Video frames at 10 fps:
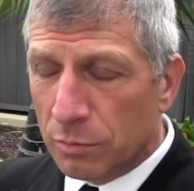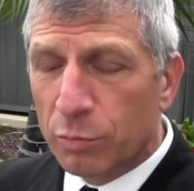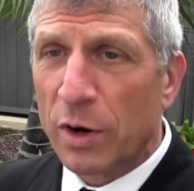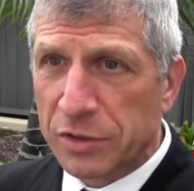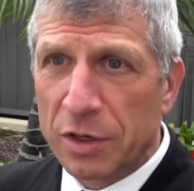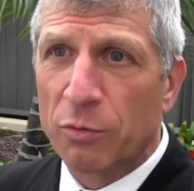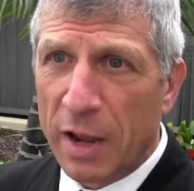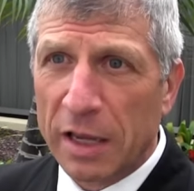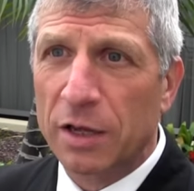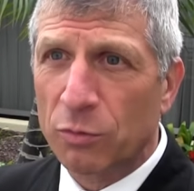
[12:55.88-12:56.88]
President
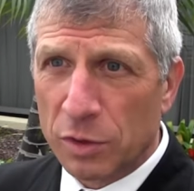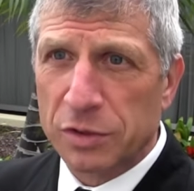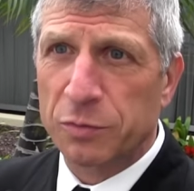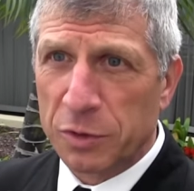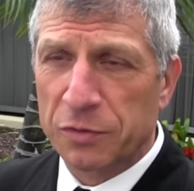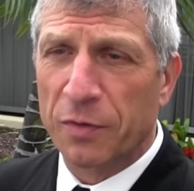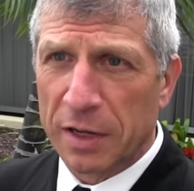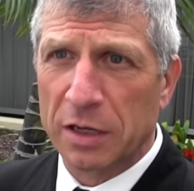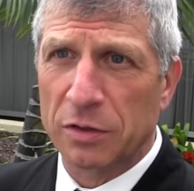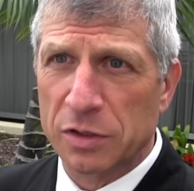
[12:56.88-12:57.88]
Reagan was
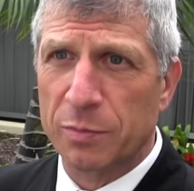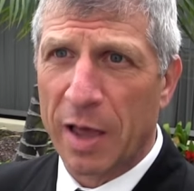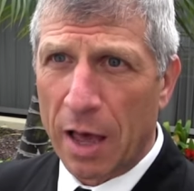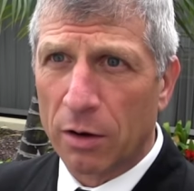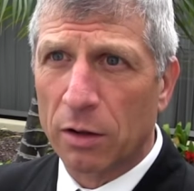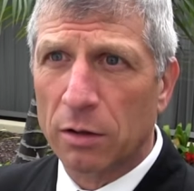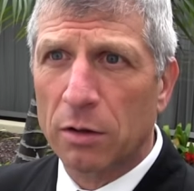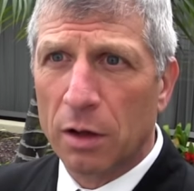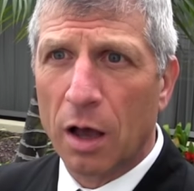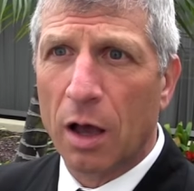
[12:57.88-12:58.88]
fighting this battle
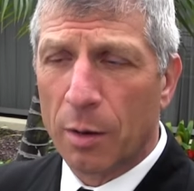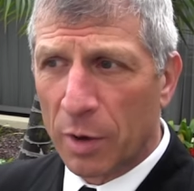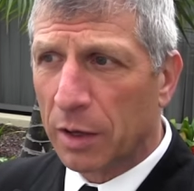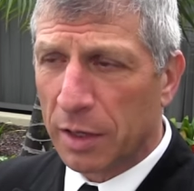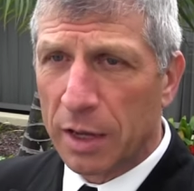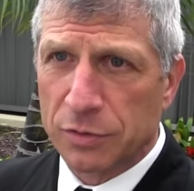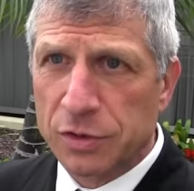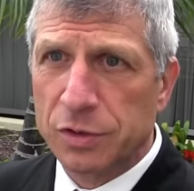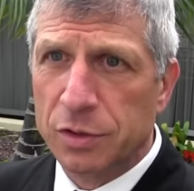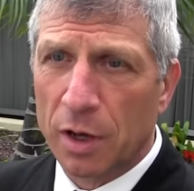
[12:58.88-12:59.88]

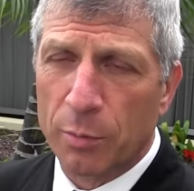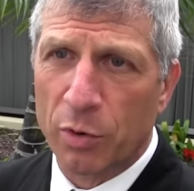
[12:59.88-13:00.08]
against